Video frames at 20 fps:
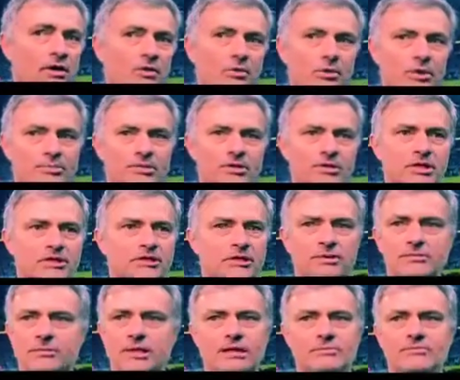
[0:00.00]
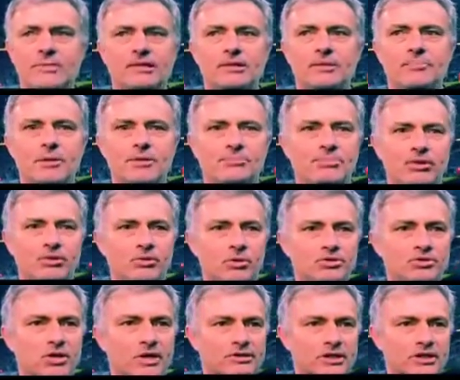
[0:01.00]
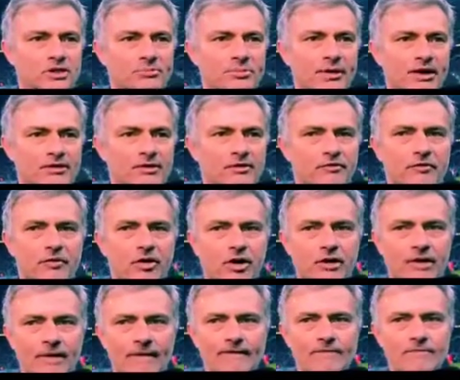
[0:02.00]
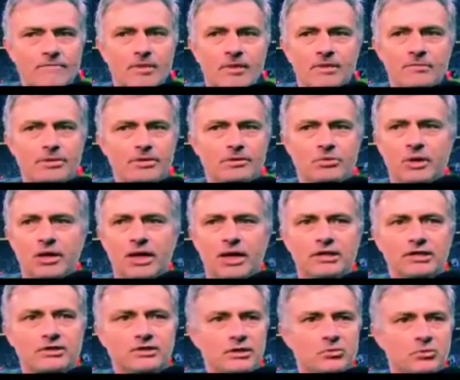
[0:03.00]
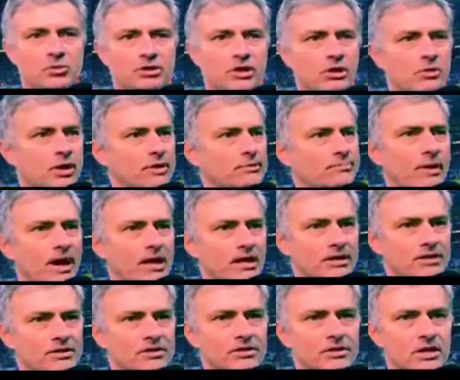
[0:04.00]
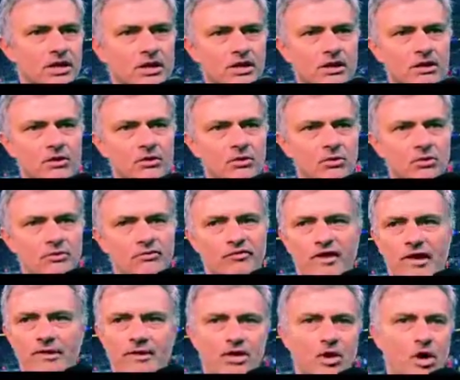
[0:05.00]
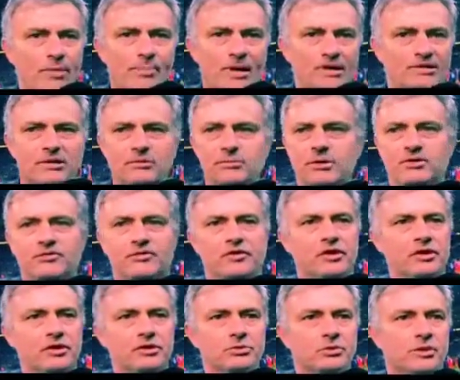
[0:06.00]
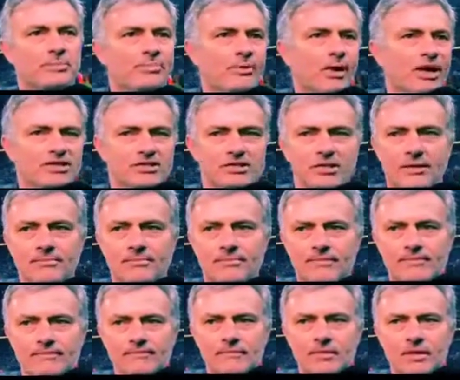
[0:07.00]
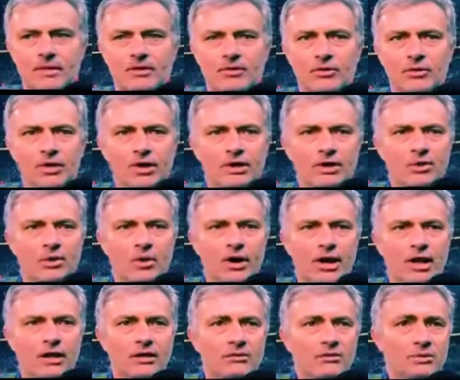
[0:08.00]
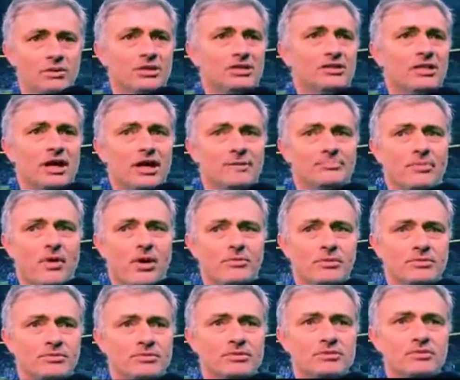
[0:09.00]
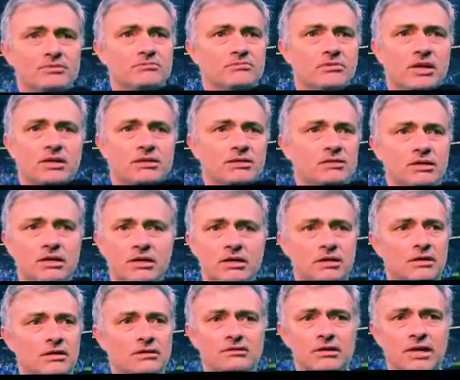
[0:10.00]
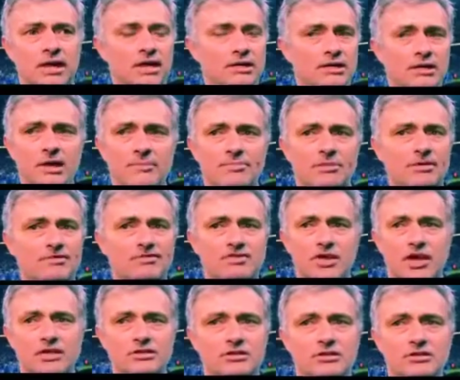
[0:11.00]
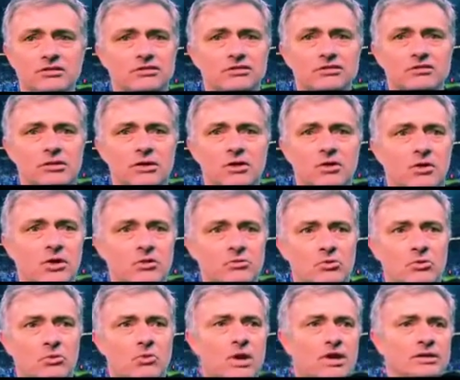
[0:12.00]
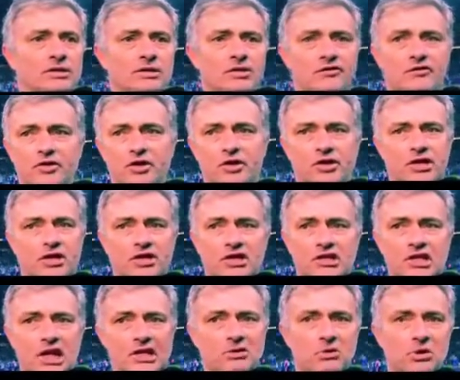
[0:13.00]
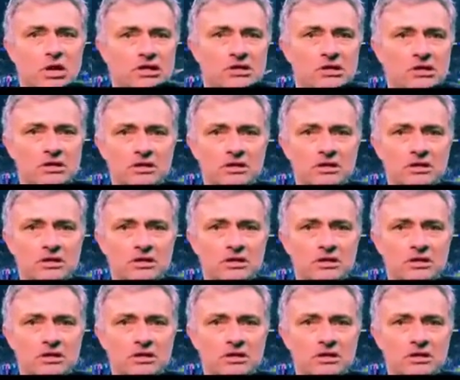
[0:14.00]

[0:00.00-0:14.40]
we built a team that many people was not expecting for, but we had a team with a great balance, very compact in midfield. We pressed them really well. We didn't have problems. They had a couple of chances, one in a free kick, another one.